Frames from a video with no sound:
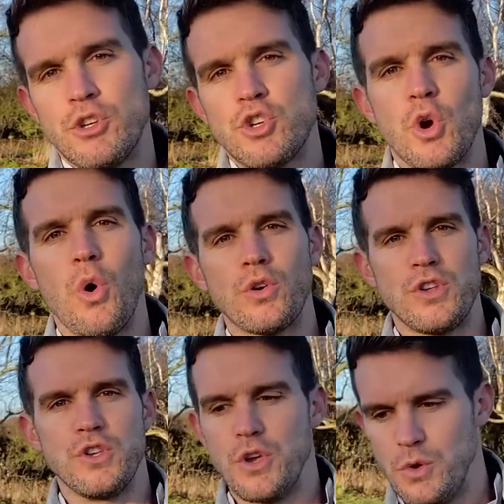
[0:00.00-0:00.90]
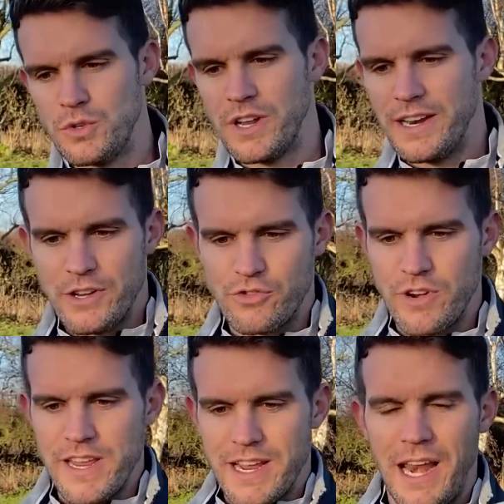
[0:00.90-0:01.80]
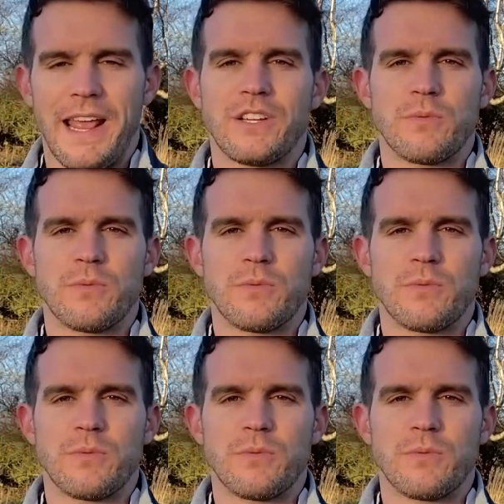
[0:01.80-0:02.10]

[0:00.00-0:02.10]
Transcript: chore to you to literally click